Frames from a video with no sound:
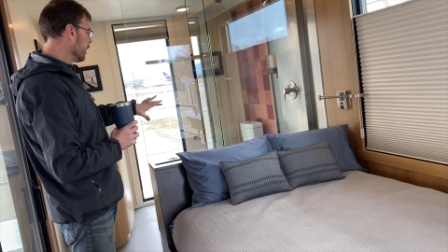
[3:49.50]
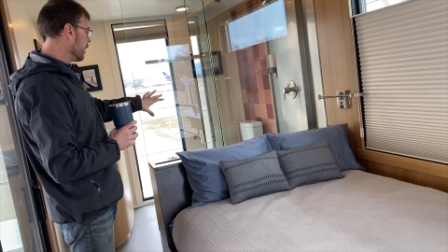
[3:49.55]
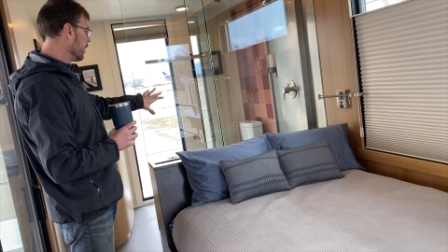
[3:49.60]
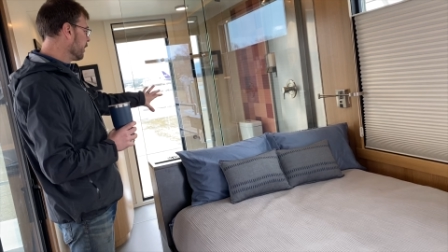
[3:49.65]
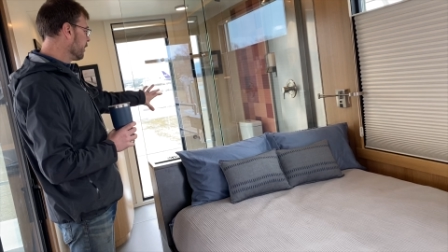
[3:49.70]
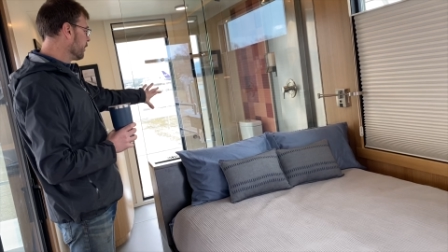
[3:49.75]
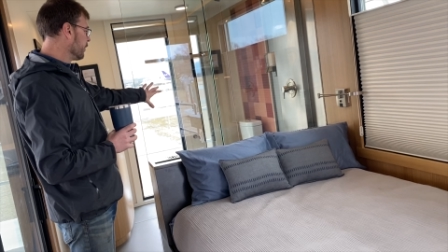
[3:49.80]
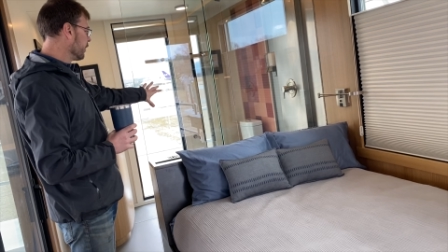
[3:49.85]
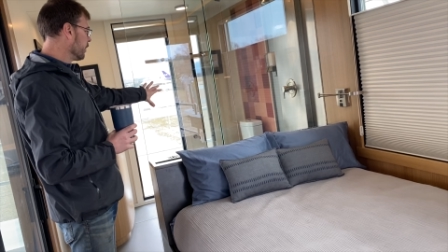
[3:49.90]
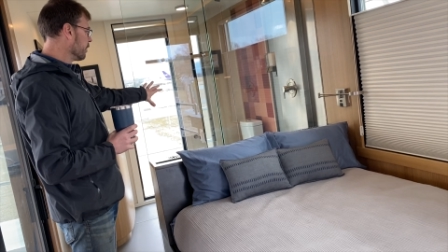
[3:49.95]

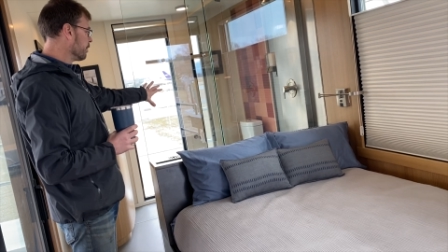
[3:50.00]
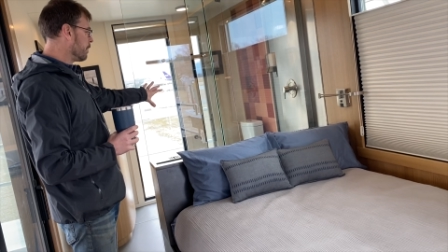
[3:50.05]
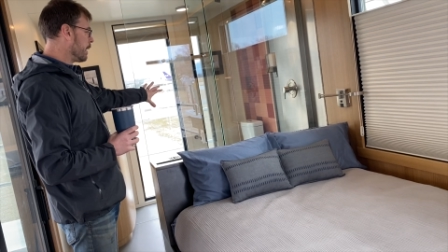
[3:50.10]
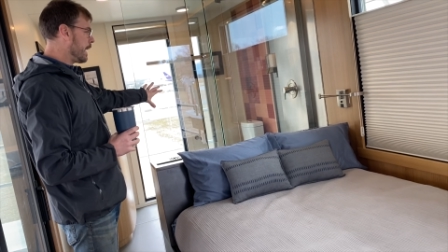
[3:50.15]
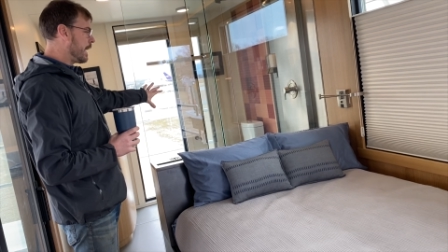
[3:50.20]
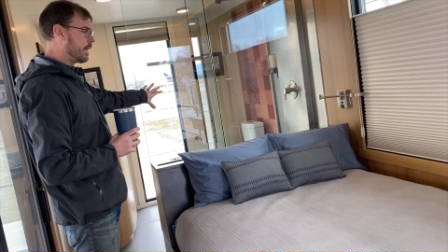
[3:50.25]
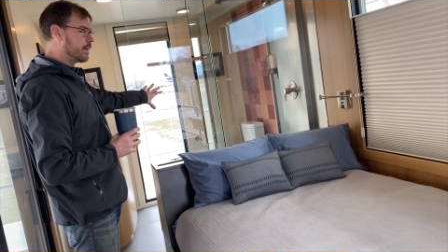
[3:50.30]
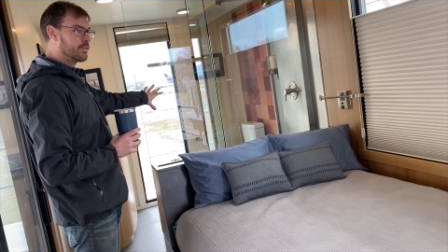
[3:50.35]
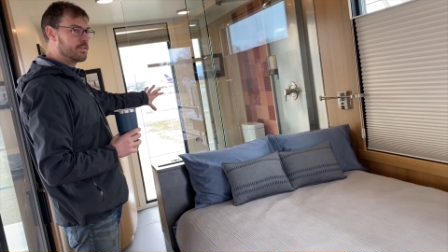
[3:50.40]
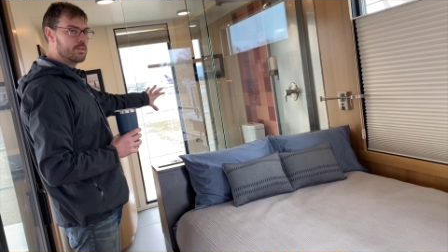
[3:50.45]
a full
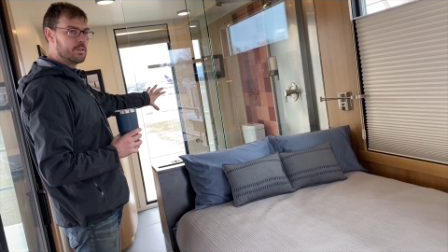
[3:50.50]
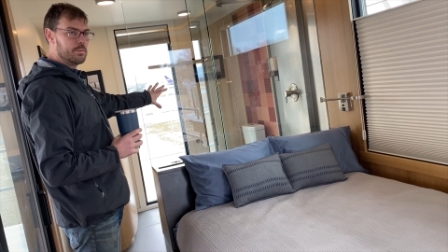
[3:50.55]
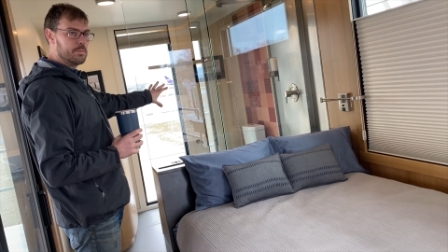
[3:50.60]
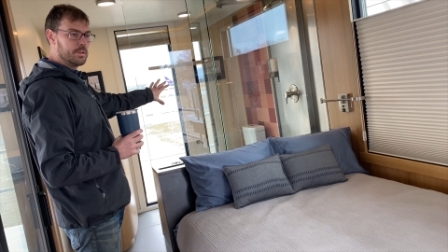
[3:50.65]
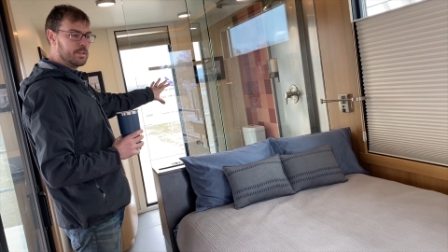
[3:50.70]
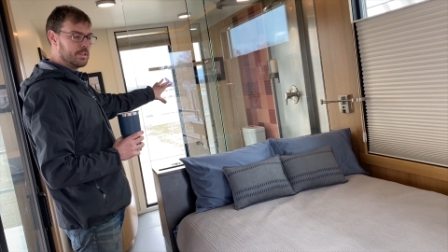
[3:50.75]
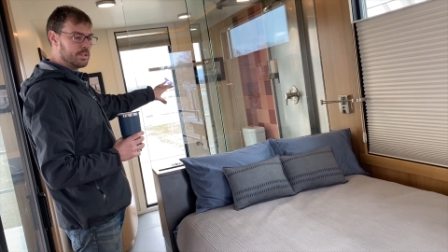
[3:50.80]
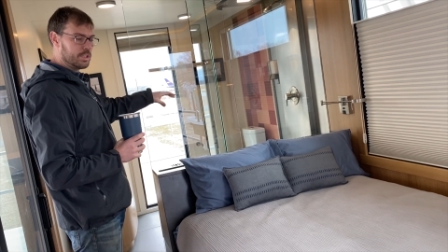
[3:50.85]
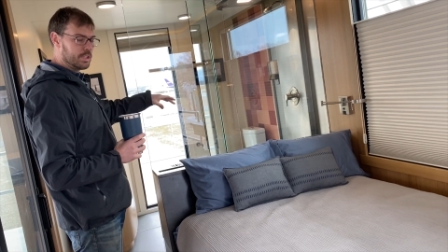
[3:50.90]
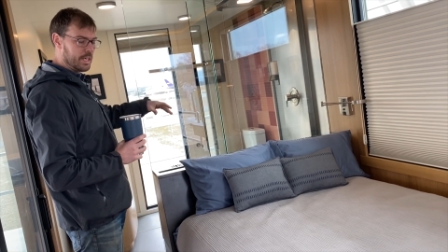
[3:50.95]
bathroom
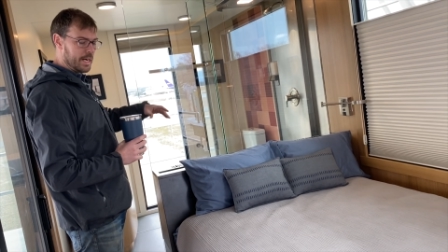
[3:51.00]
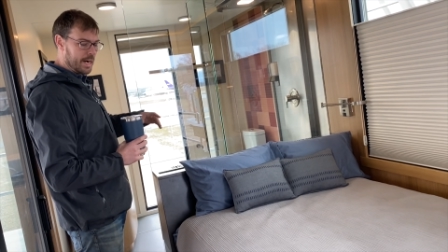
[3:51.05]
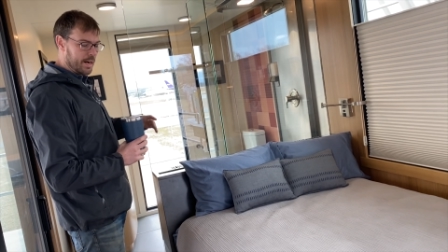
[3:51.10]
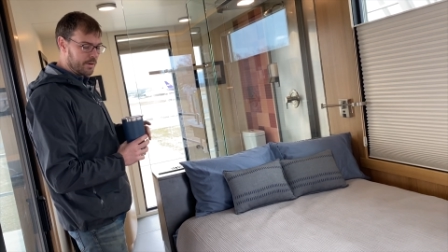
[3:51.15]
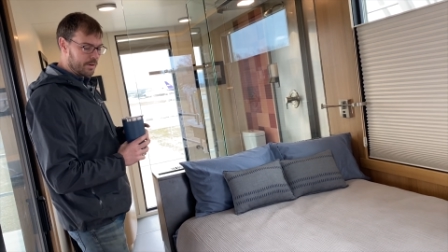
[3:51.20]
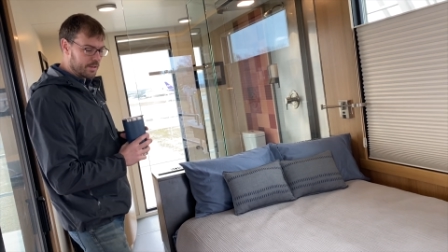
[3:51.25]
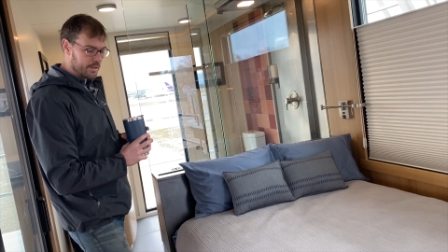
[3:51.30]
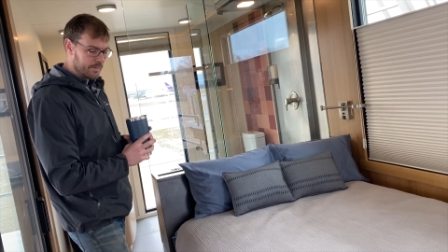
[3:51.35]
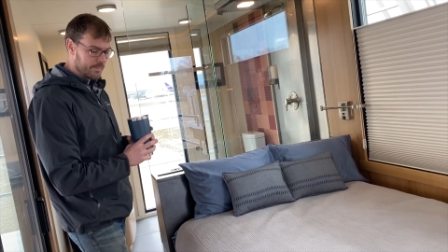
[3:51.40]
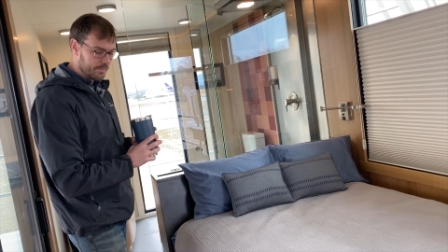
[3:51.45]
with a
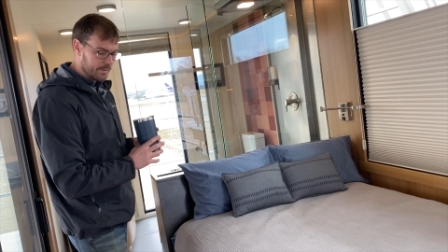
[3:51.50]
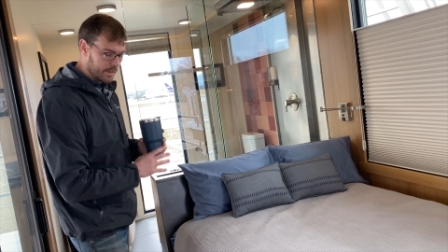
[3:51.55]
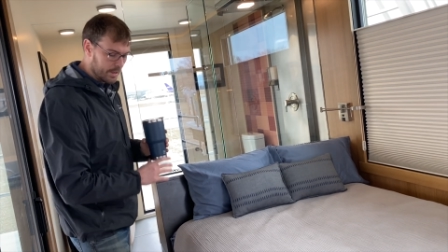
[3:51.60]
shower,